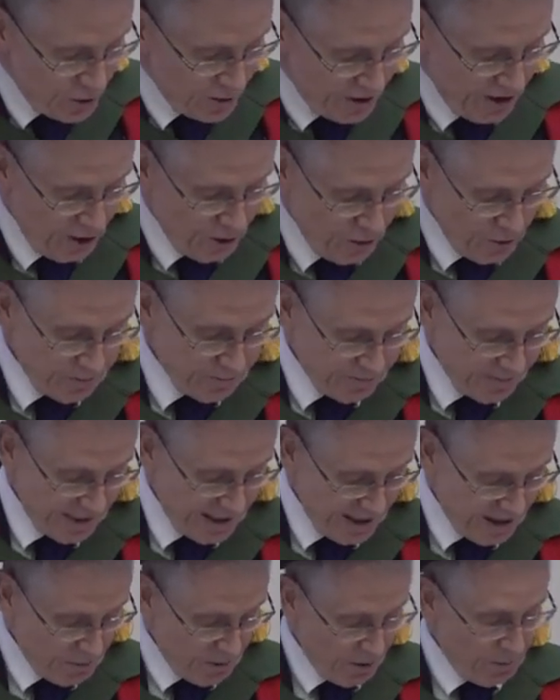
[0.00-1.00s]
do it alone,
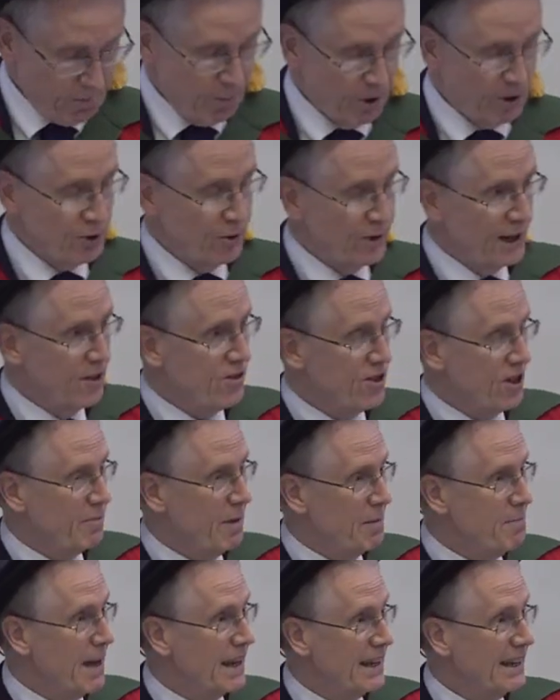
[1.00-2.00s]
but no doubt there
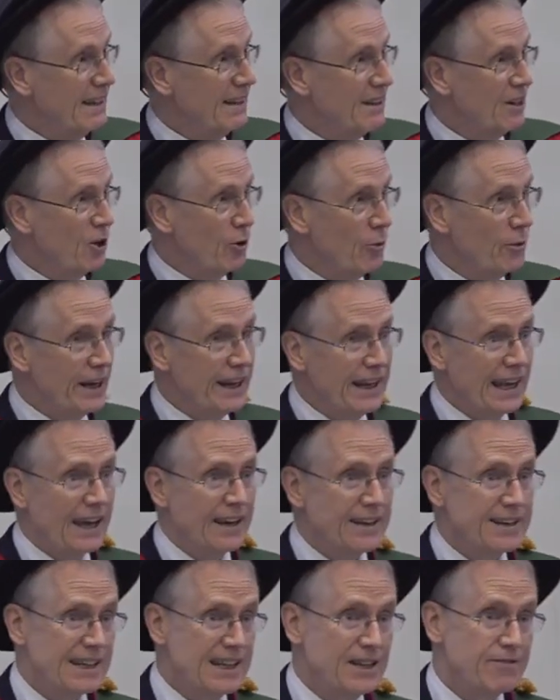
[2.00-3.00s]
have been many lonely
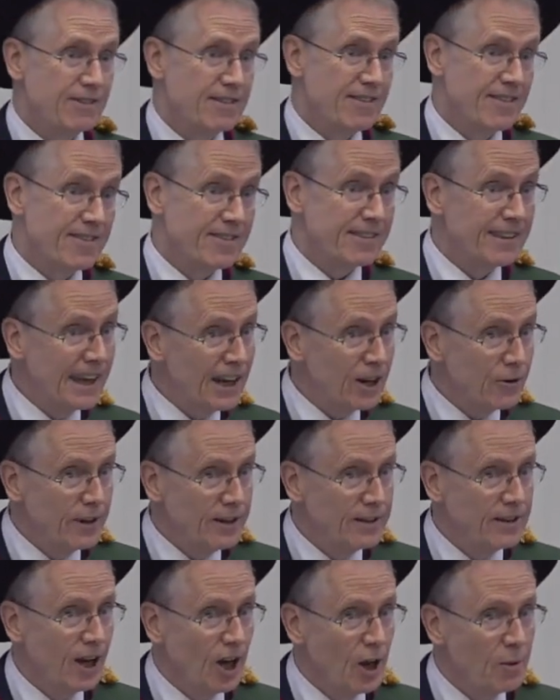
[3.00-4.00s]
and even
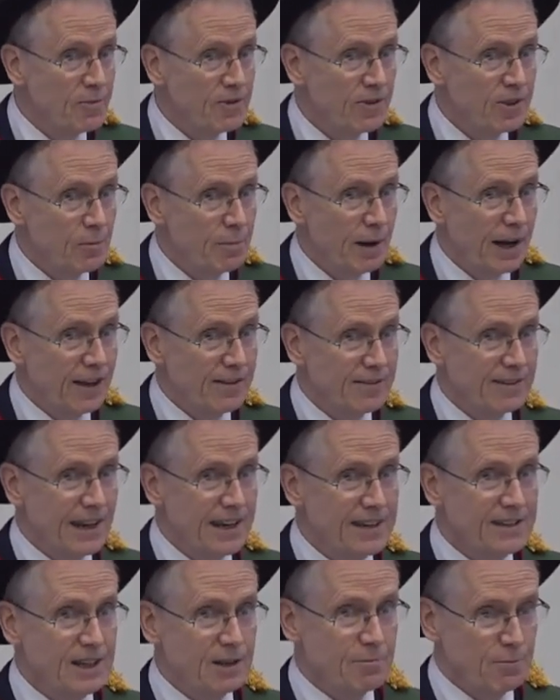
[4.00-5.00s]
scary times in the past
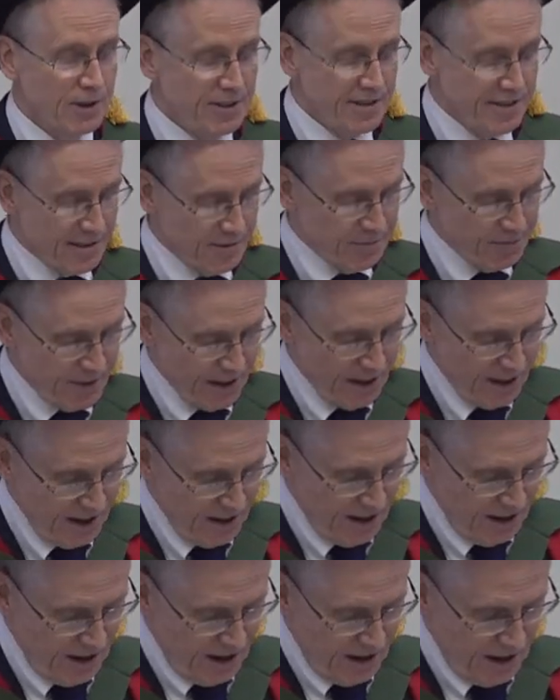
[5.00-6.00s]
eighteen months,
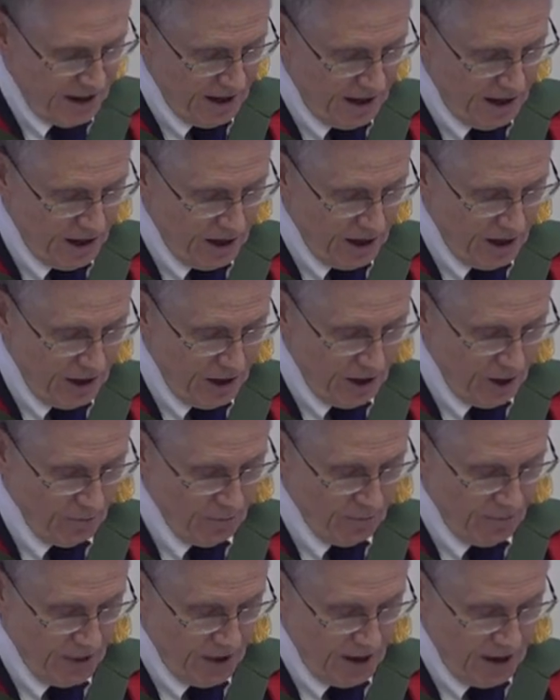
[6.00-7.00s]

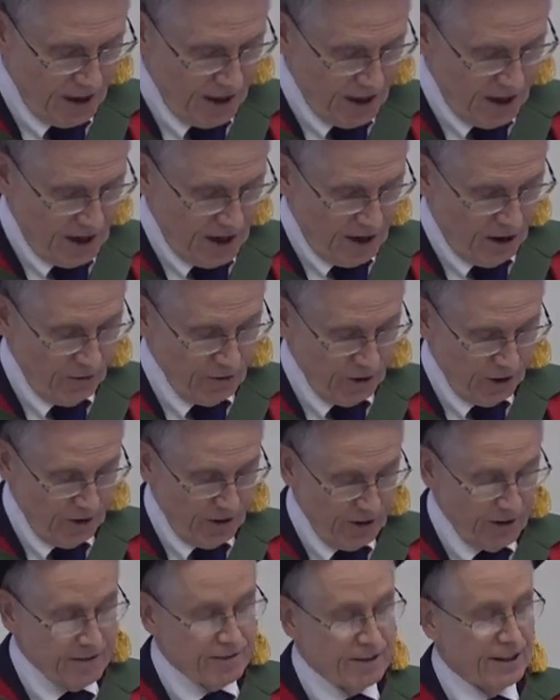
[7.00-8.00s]
um, of
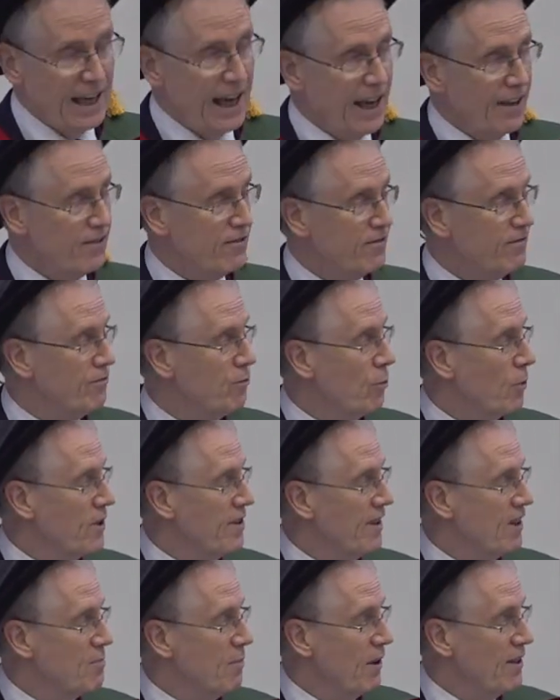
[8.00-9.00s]
your, the last four
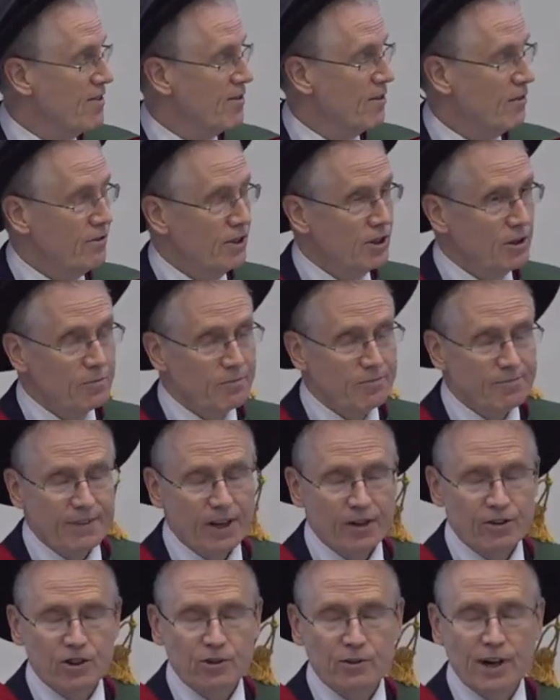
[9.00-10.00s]
to six months of your
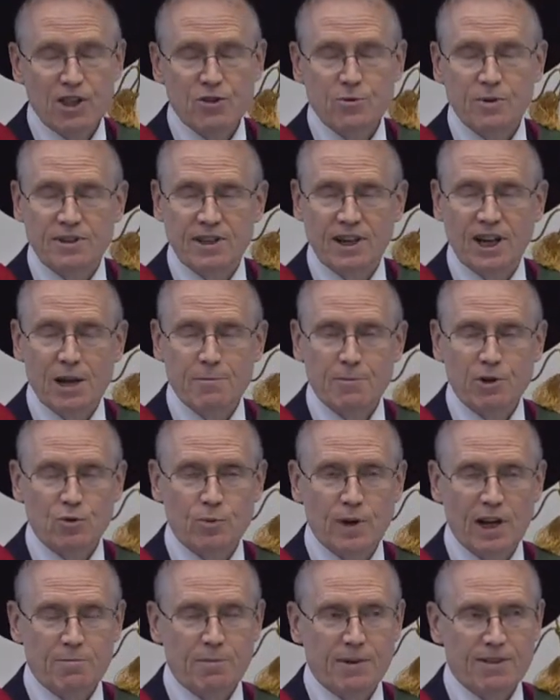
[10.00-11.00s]
undergraduate time and
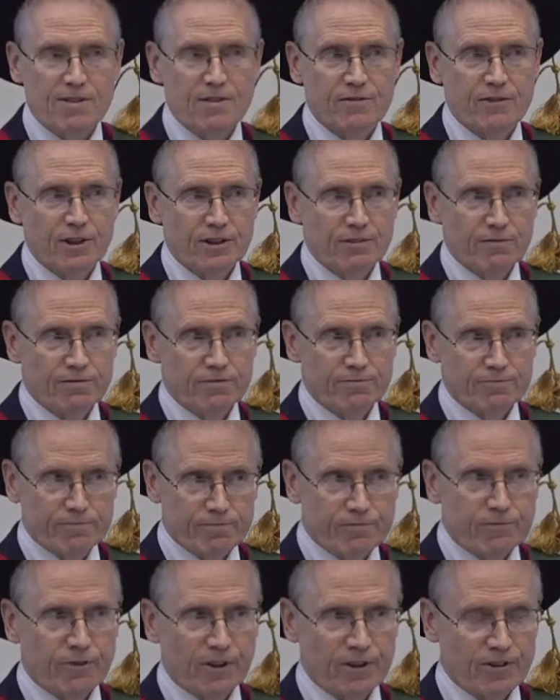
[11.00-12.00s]
twelve months of your
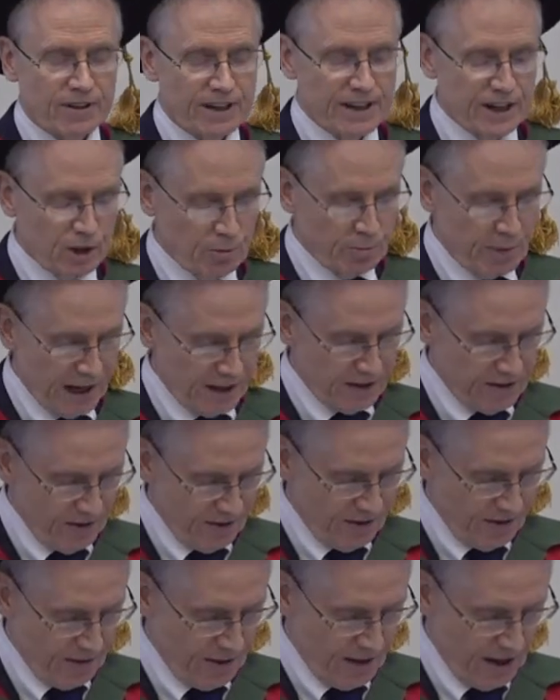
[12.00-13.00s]
first clinical
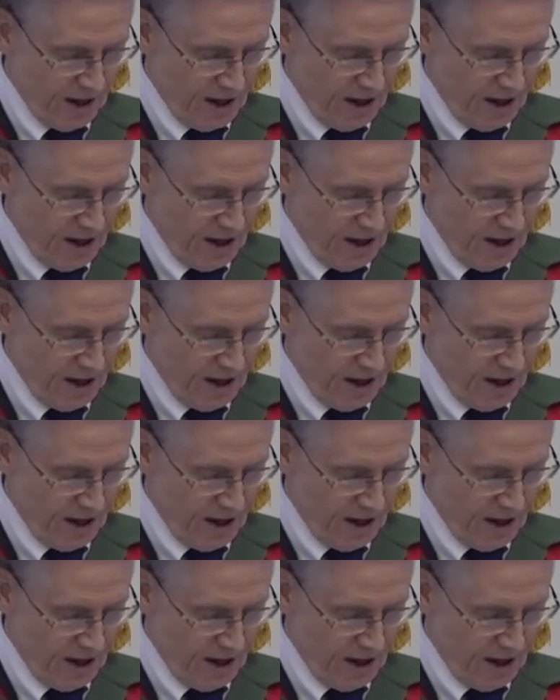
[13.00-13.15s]
practice.